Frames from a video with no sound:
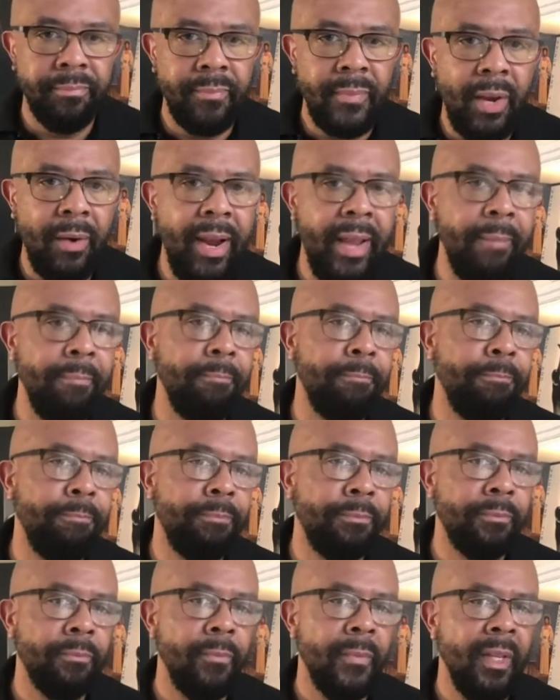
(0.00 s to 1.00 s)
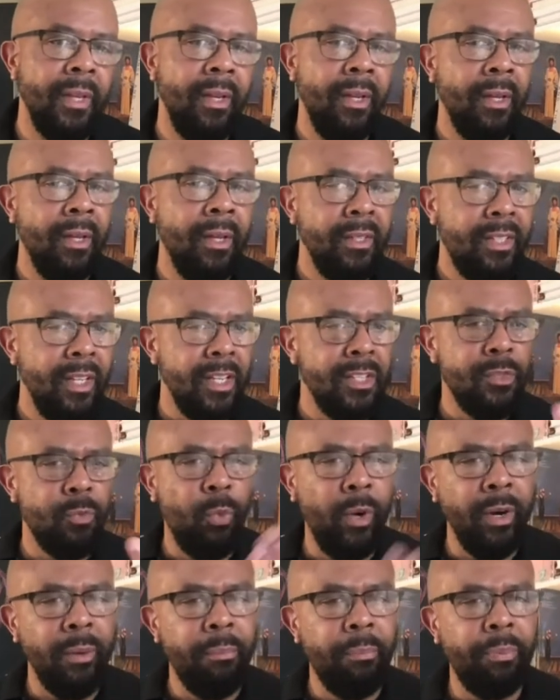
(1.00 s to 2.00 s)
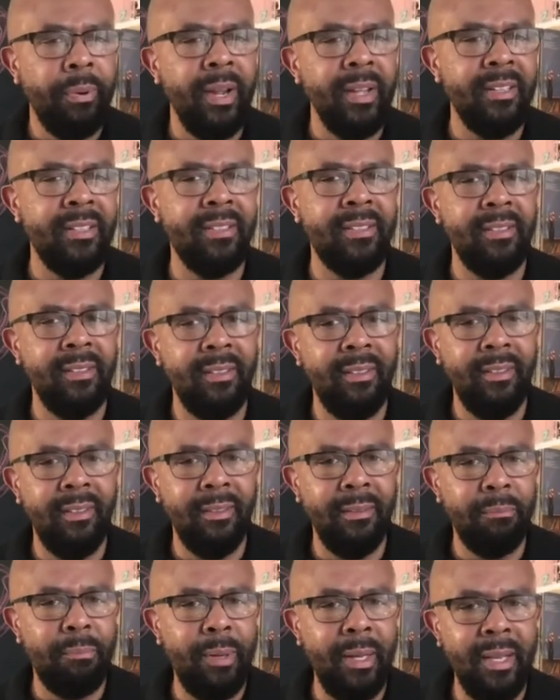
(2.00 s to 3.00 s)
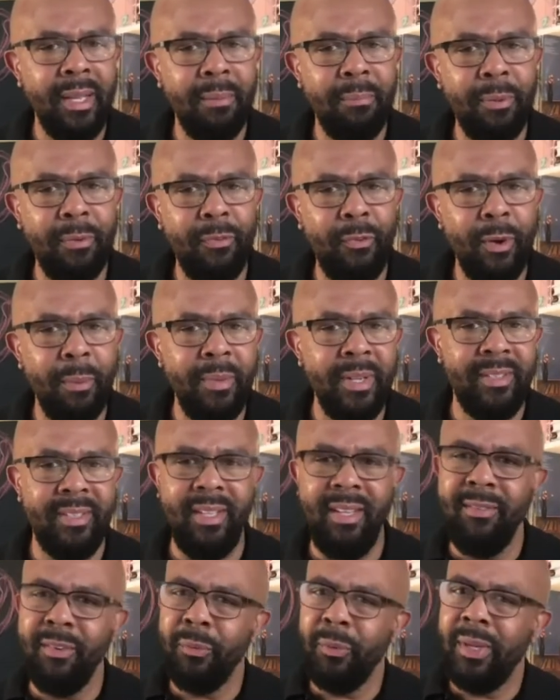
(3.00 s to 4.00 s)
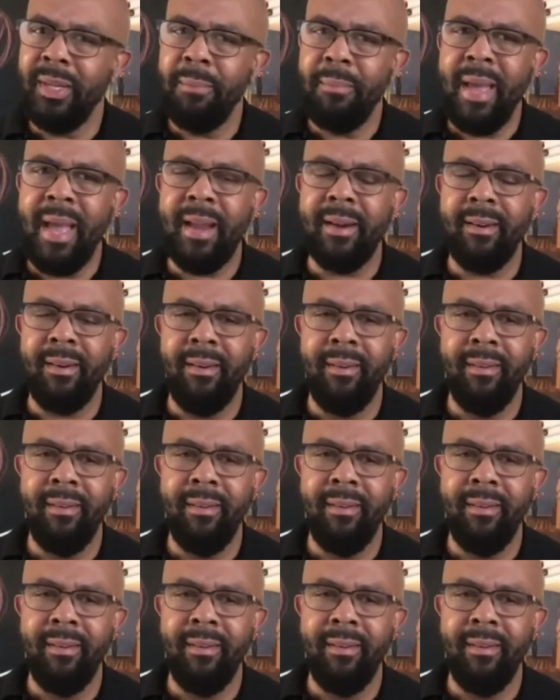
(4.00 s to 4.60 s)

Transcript: All right. Does WordPress plugin performance even really matter?